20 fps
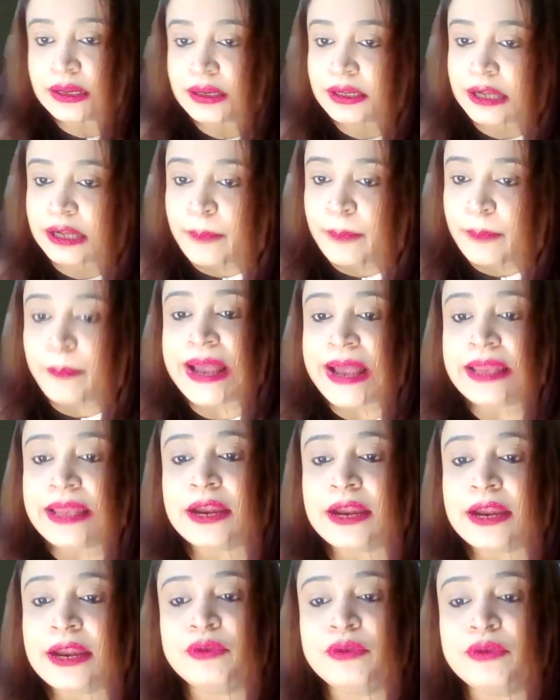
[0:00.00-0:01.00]

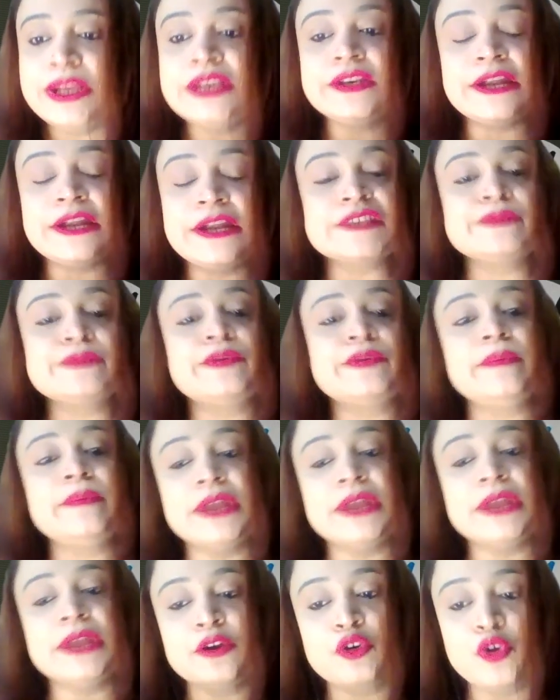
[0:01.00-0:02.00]
compiler will transform
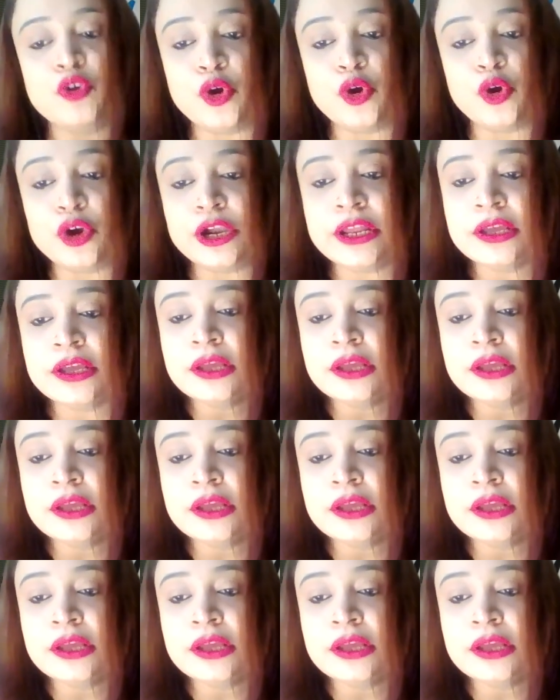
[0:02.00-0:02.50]
the code,